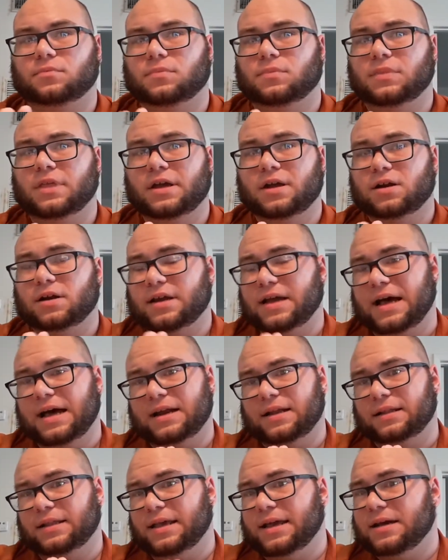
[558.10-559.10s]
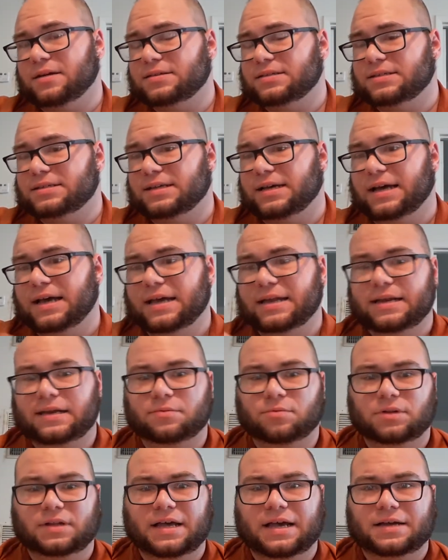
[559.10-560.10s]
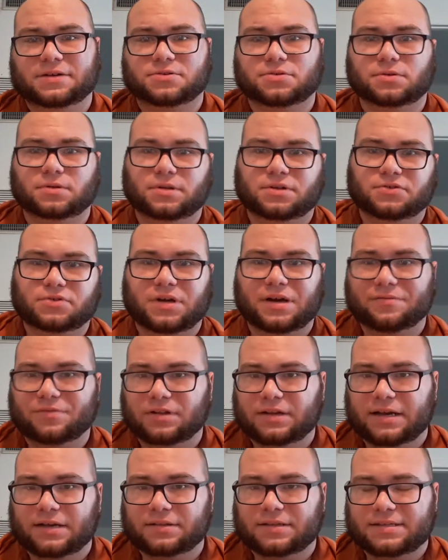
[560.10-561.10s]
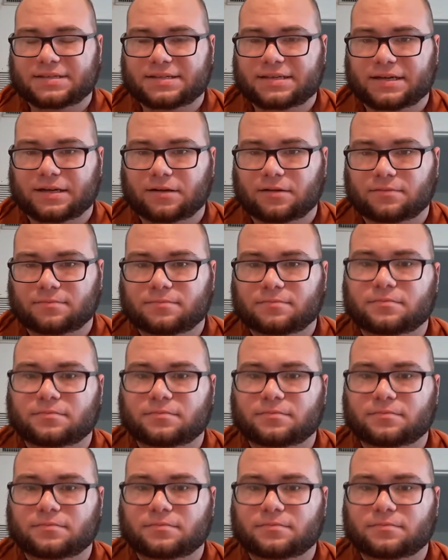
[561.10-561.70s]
they're not on the outside, it will actually travel out the cell.